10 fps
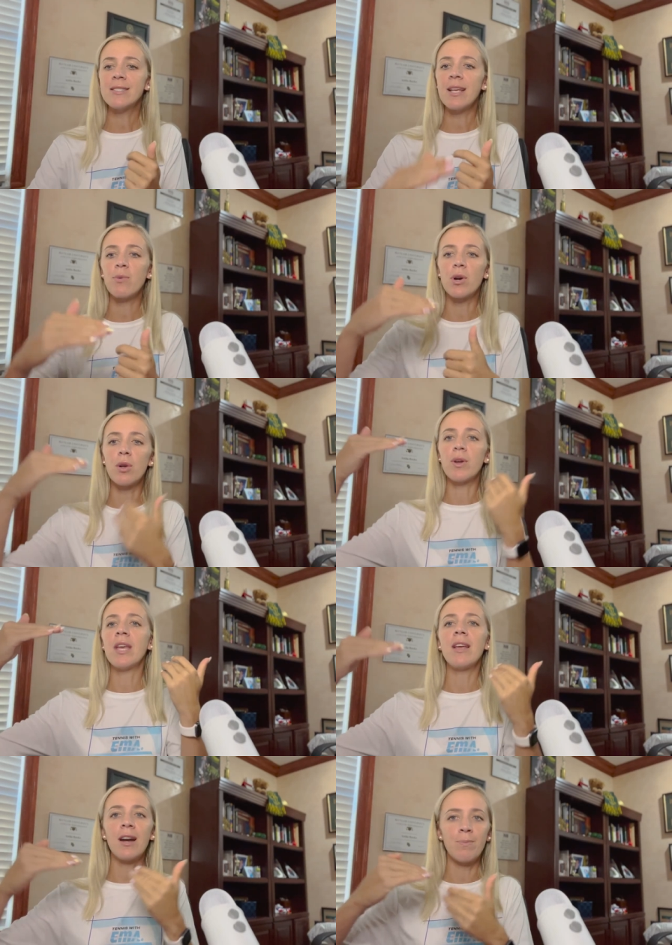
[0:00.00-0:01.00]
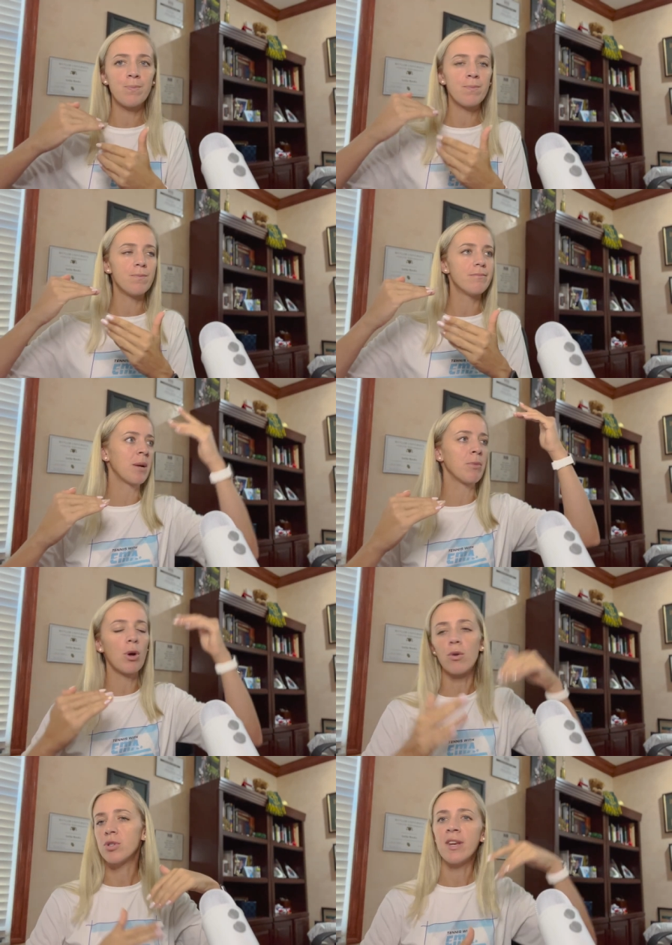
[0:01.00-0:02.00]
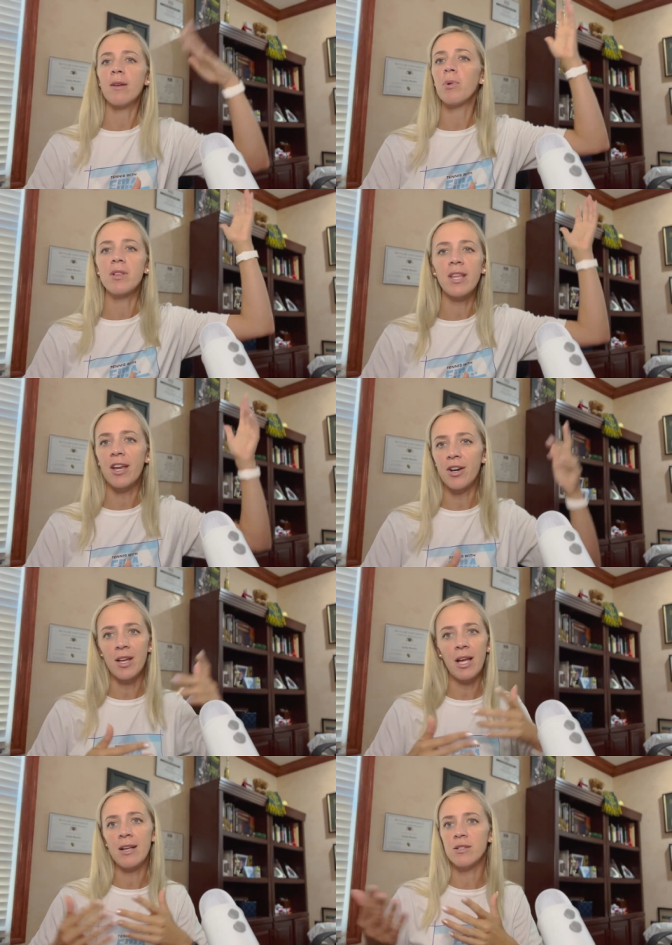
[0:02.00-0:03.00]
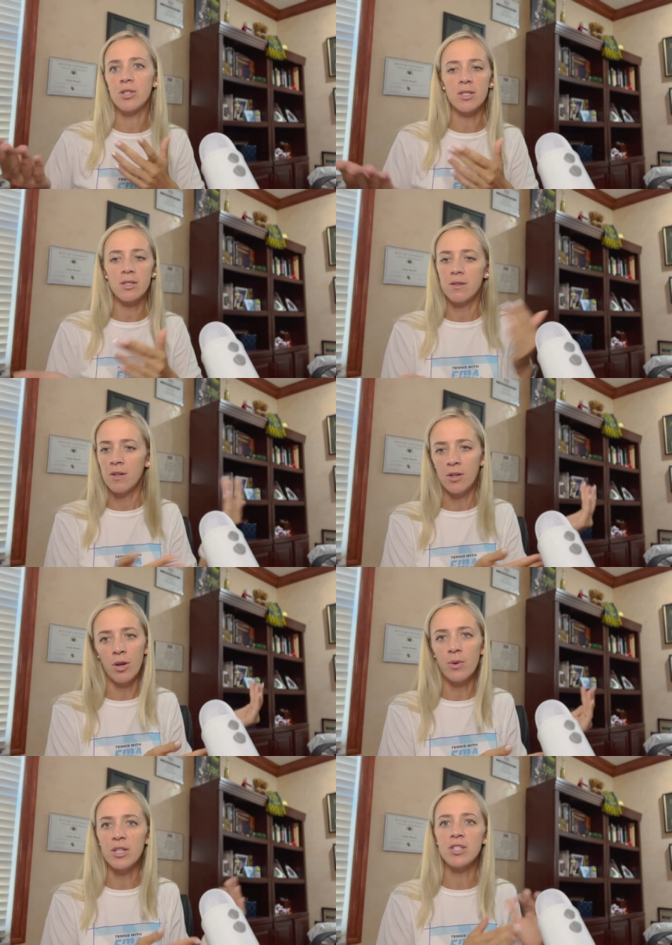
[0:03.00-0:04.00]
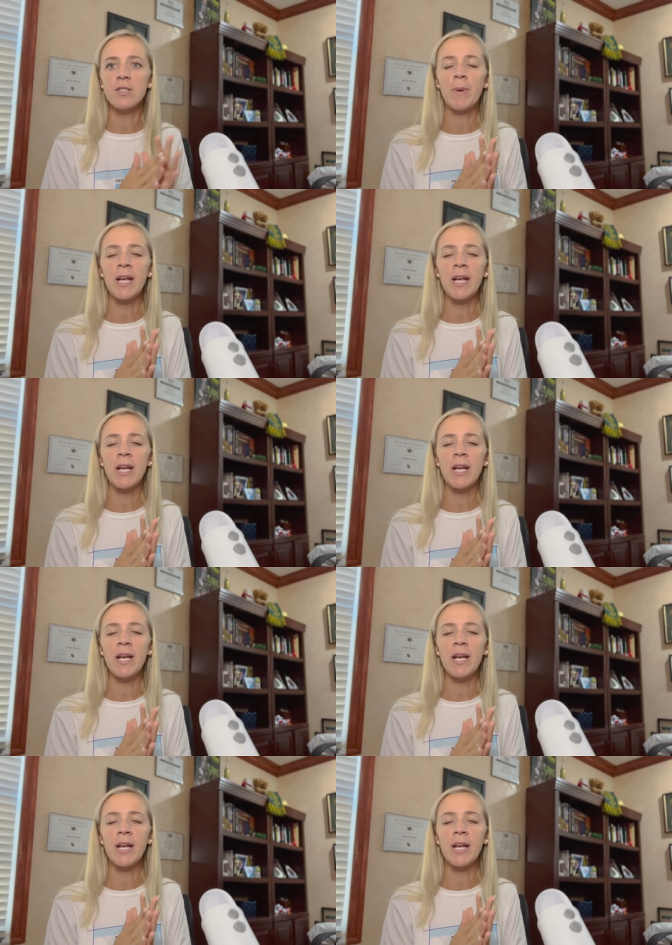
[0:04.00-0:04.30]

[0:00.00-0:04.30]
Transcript: Let's say we're looking up some coach Nick Bollettieri, I just you know he